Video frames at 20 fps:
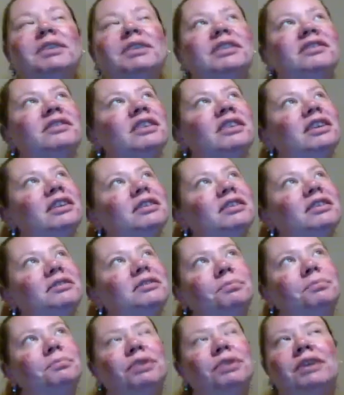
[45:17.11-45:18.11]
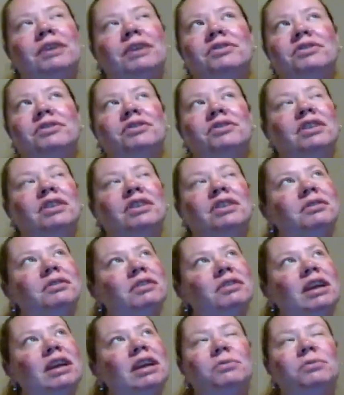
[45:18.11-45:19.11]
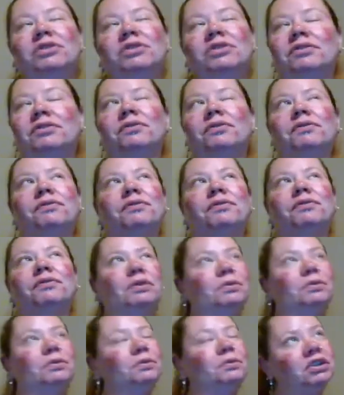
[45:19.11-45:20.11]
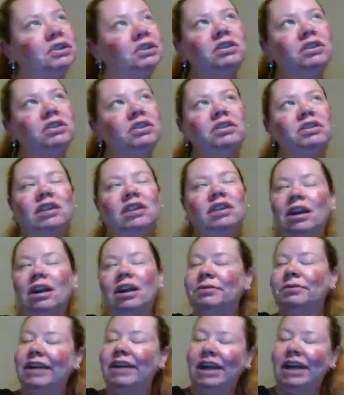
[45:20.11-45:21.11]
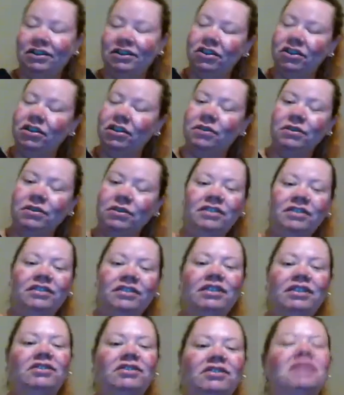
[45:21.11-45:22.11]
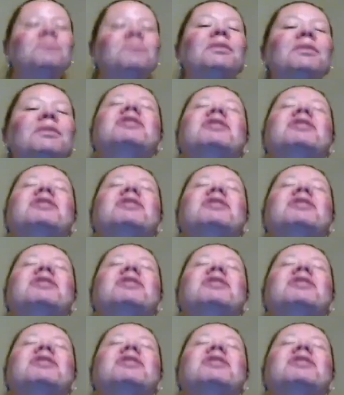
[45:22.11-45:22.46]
to say the Browns game was a fluke, and I'm going to actually go with the Steelers. As much as